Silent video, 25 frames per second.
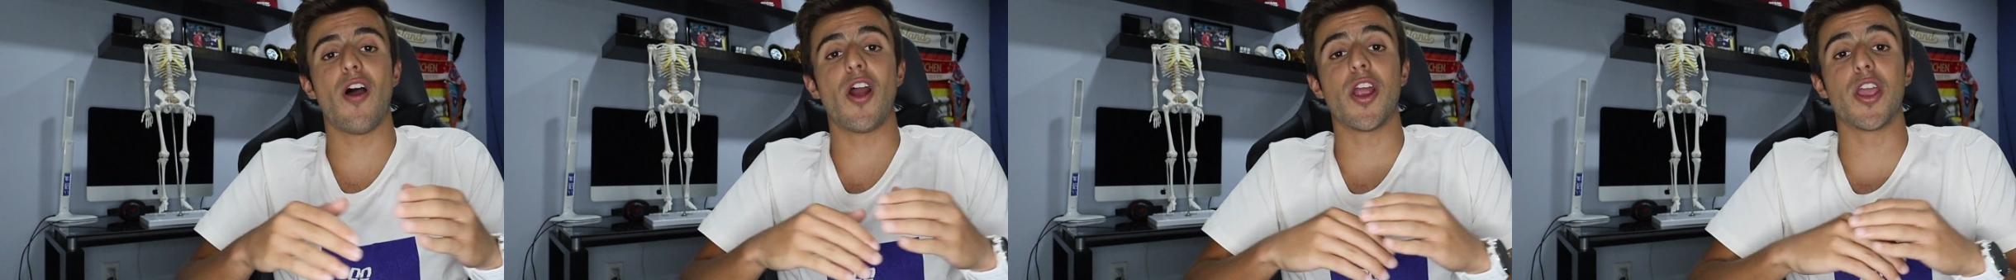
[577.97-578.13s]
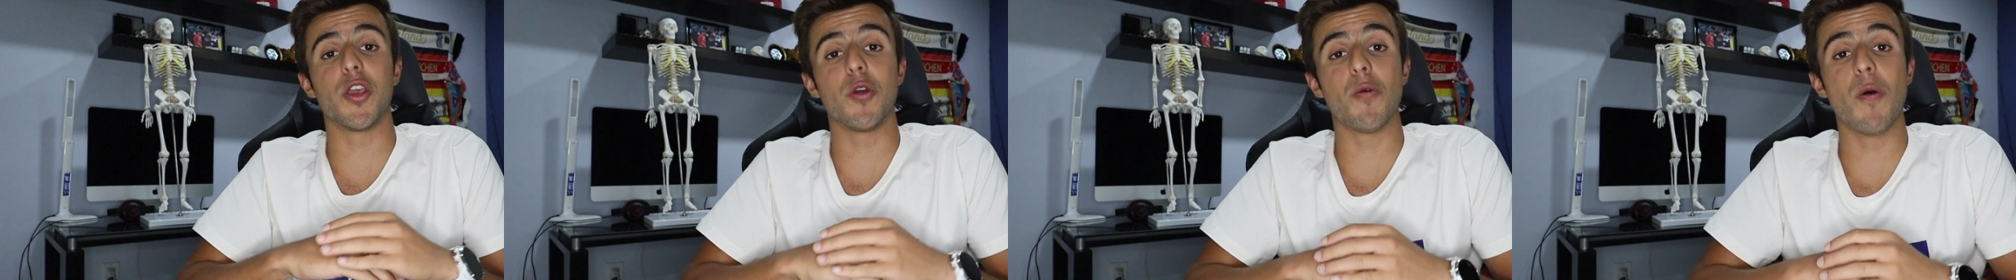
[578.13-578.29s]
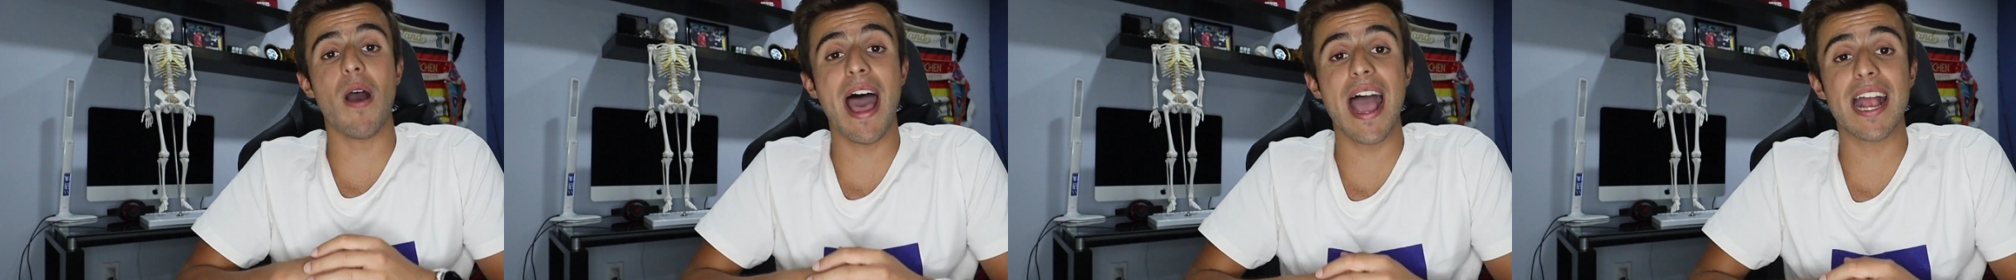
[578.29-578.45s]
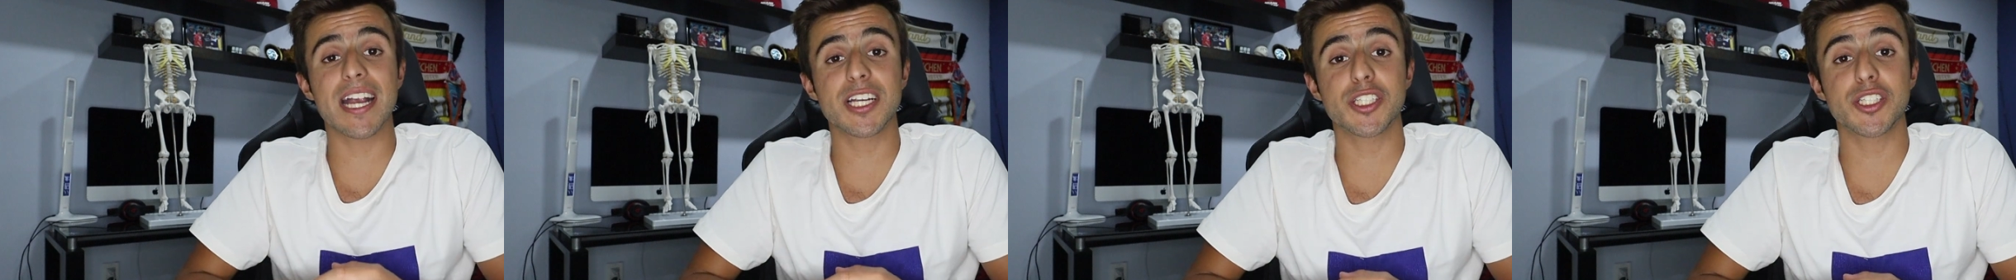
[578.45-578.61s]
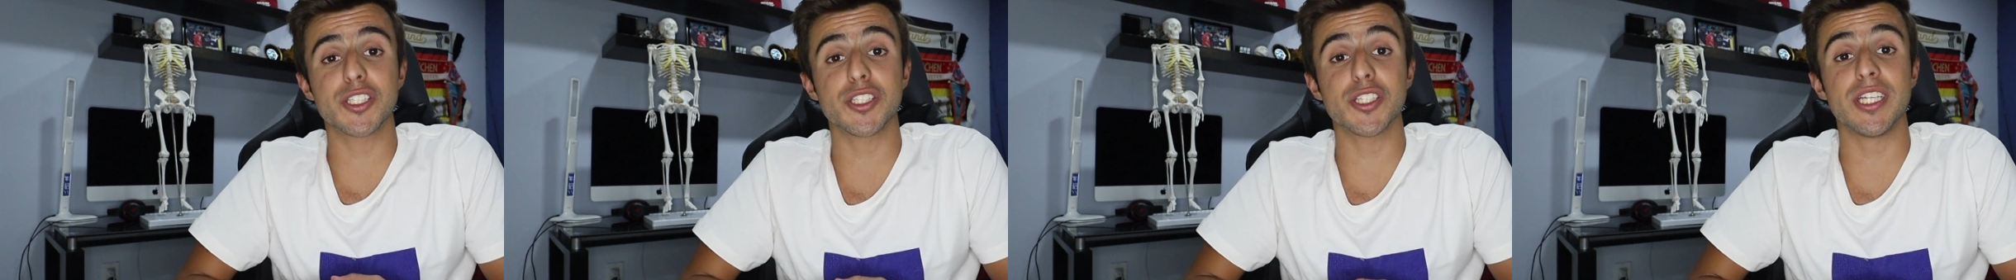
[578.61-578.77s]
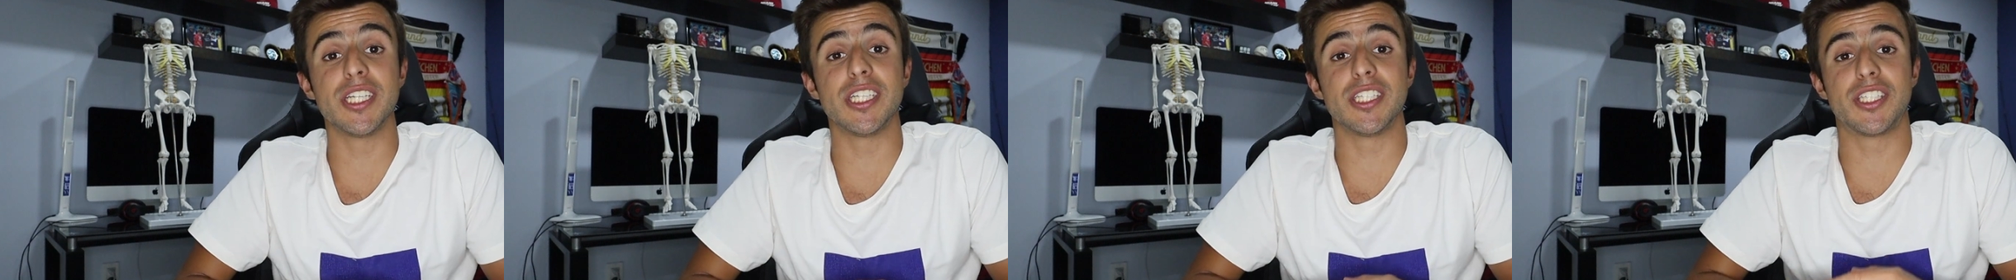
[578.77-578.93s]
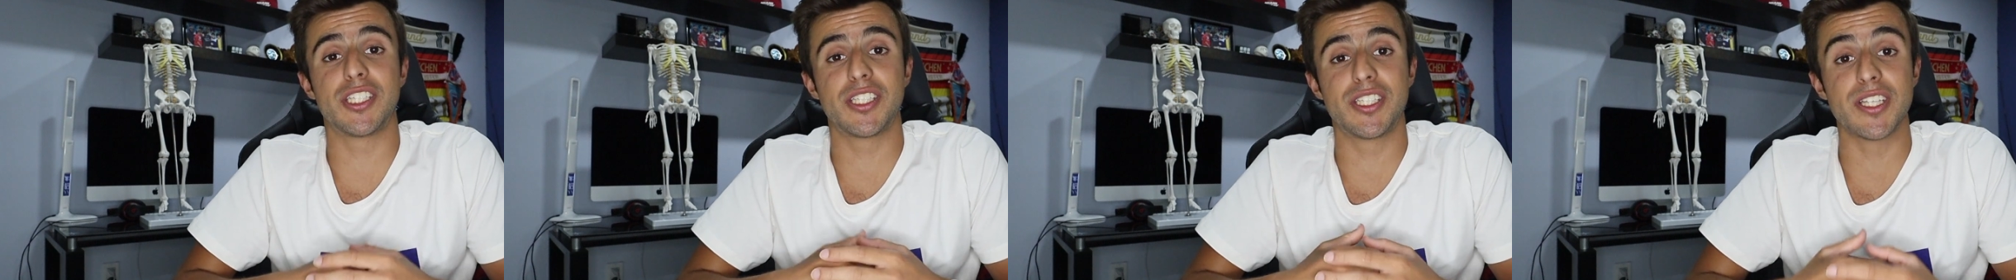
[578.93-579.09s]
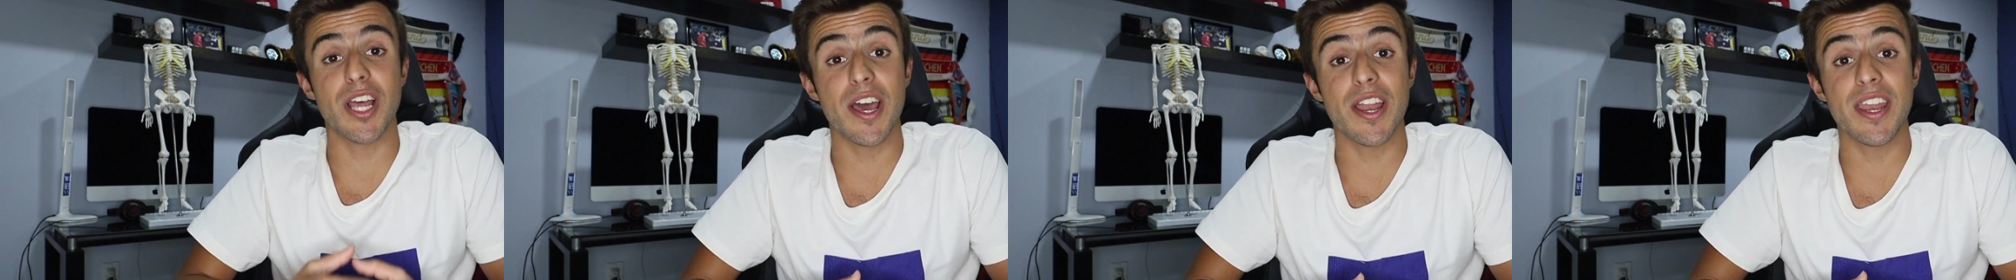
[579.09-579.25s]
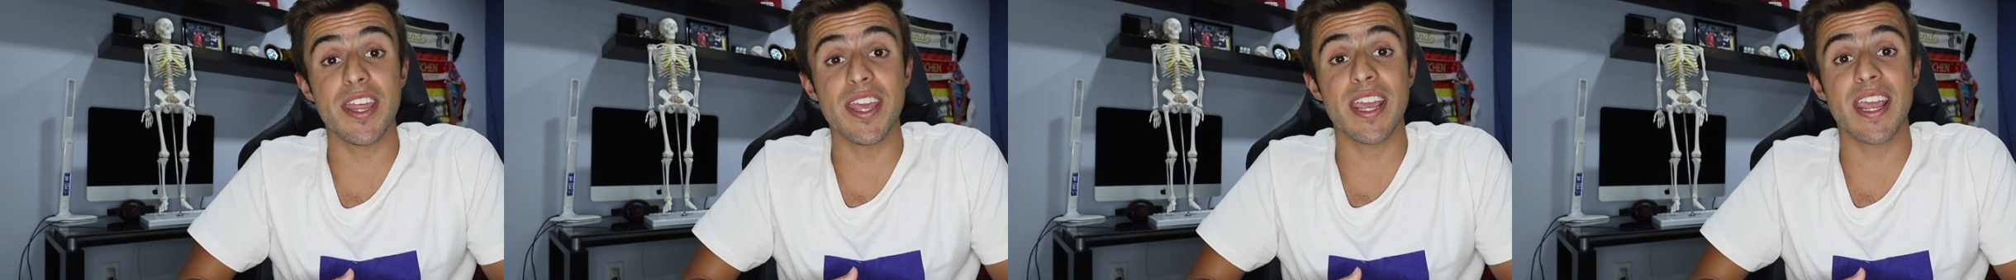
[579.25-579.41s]
Are you actually
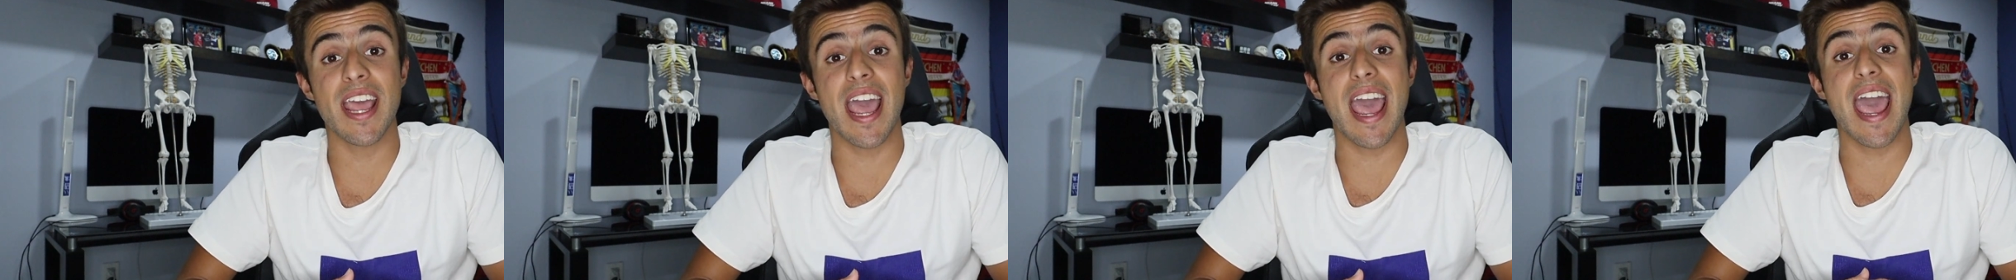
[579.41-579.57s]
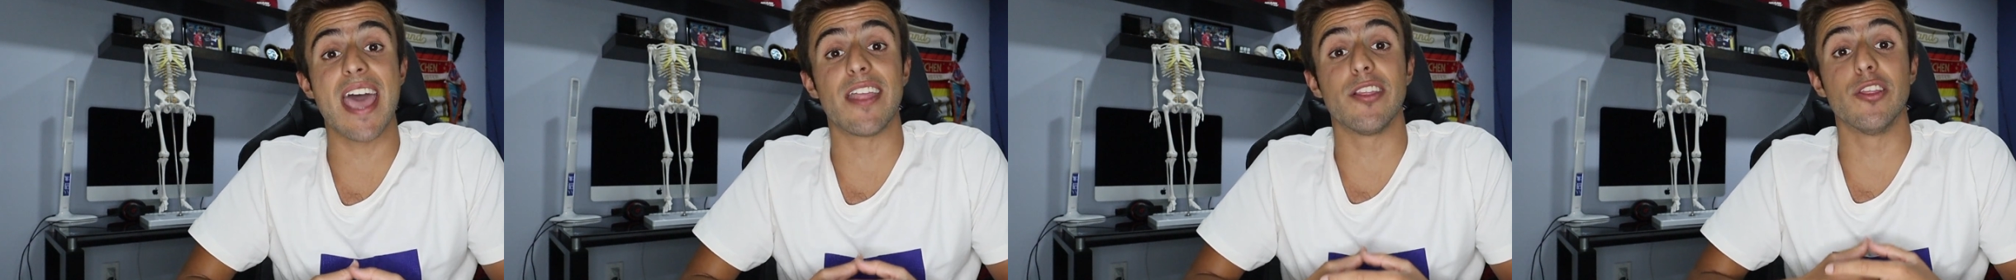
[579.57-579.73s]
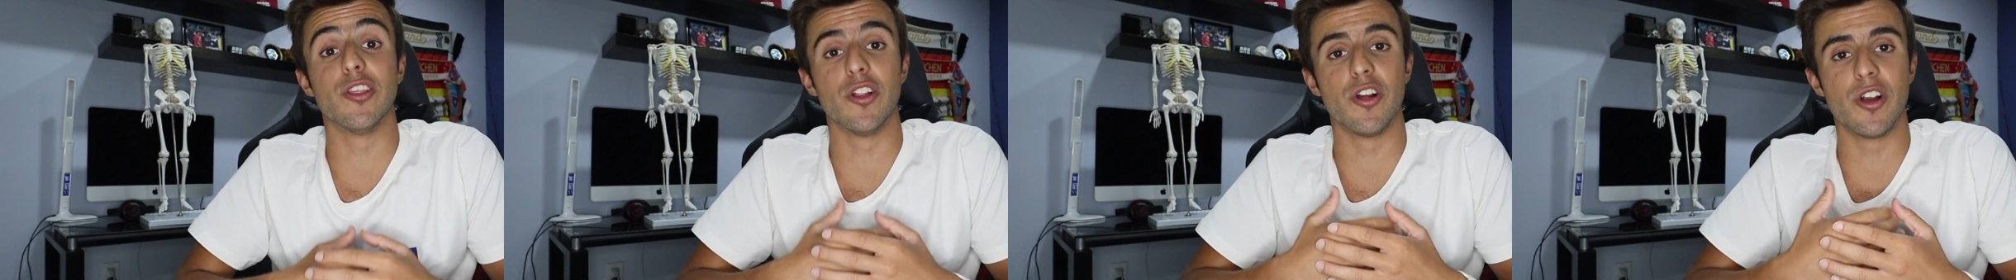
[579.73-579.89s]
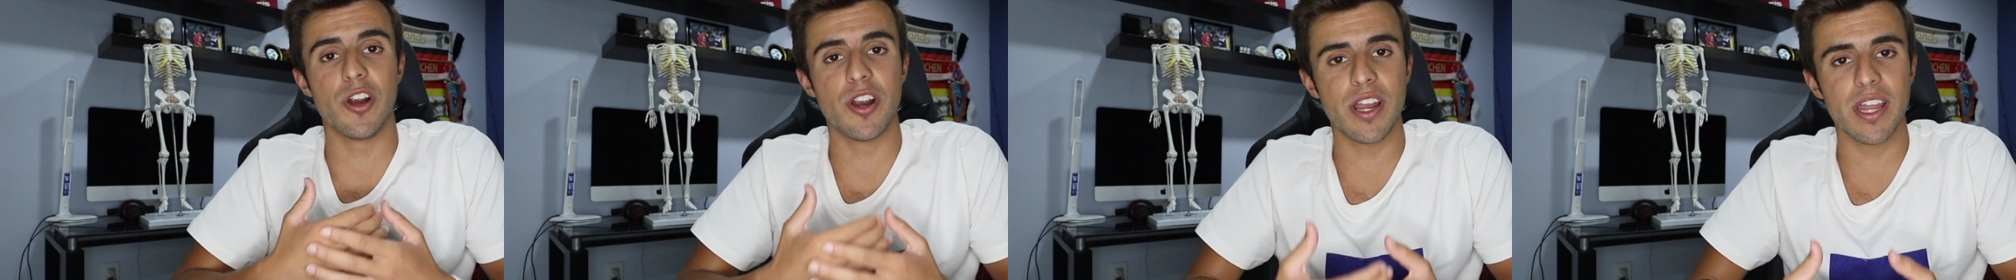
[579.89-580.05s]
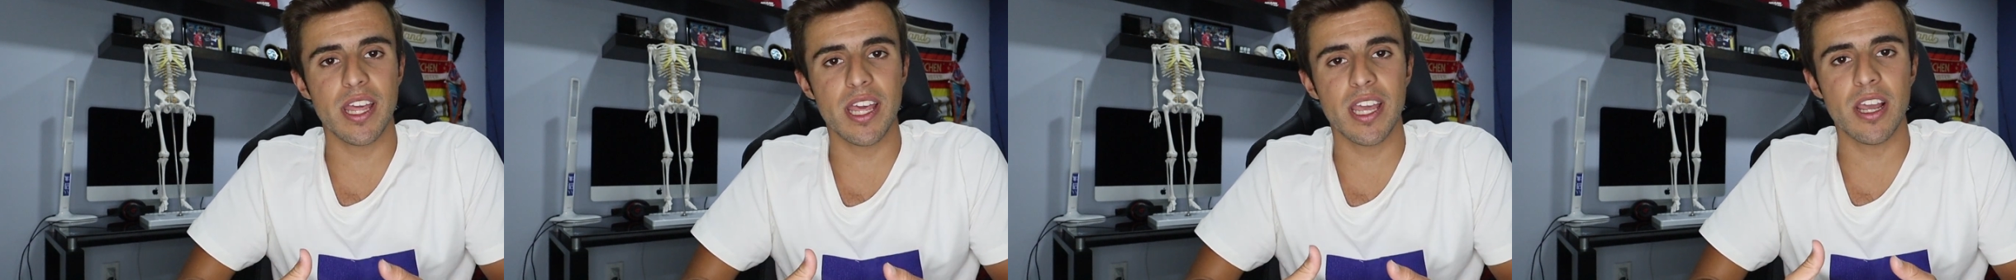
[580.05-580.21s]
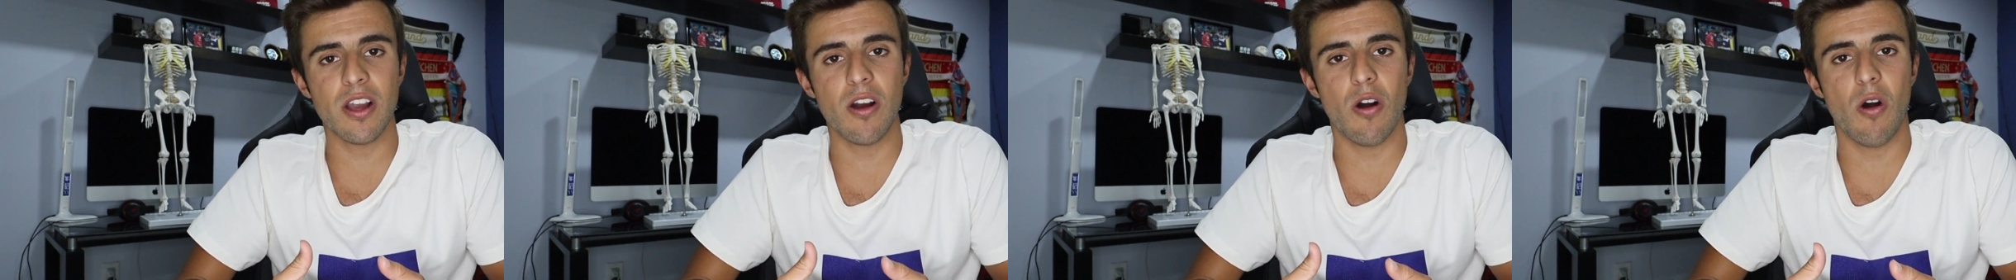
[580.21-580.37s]
studying and learning,